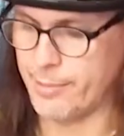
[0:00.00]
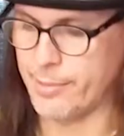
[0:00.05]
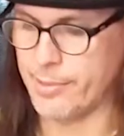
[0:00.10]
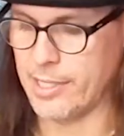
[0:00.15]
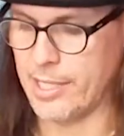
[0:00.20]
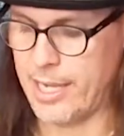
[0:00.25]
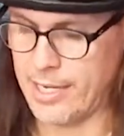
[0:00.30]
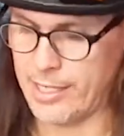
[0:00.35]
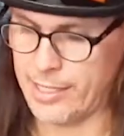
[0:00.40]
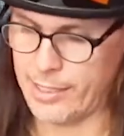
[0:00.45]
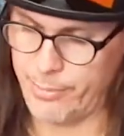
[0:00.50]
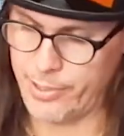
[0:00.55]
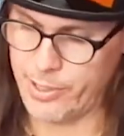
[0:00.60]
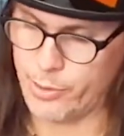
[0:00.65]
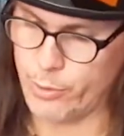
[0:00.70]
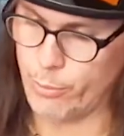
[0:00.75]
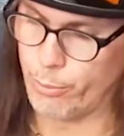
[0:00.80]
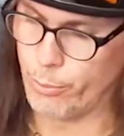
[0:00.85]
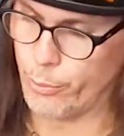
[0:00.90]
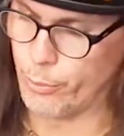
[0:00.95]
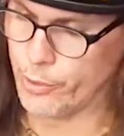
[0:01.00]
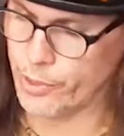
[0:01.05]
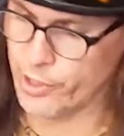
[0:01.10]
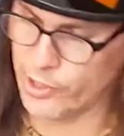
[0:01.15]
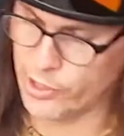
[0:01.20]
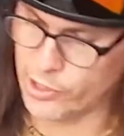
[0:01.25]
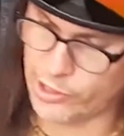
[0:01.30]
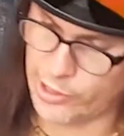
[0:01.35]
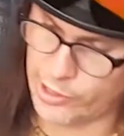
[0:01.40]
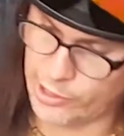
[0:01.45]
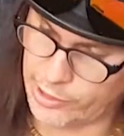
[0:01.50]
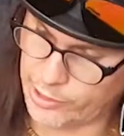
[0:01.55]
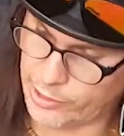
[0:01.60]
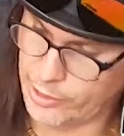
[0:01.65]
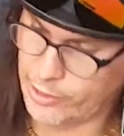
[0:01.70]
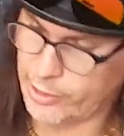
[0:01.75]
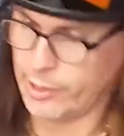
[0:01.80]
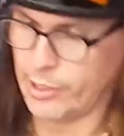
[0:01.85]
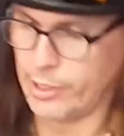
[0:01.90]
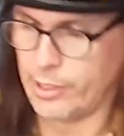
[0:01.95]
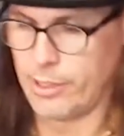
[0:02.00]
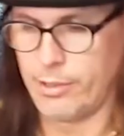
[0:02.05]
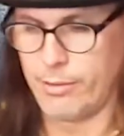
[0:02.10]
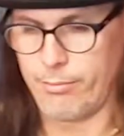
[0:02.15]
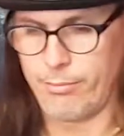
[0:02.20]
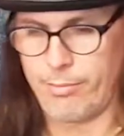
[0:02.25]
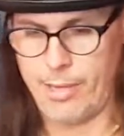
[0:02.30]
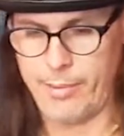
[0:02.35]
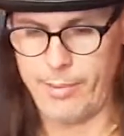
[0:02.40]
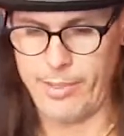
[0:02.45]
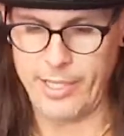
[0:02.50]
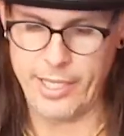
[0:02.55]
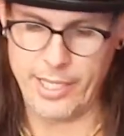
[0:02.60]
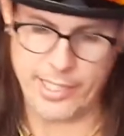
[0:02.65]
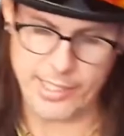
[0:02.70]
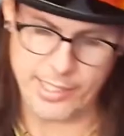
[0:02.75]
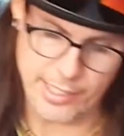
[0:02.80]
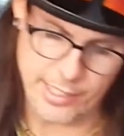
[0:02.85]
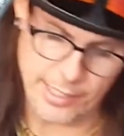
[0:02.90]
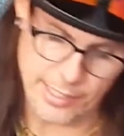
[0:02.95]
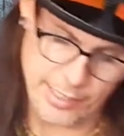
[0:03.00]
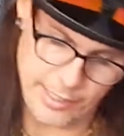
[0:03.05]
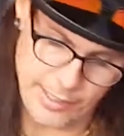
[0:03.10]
like a bit too brutish. Maybe there's a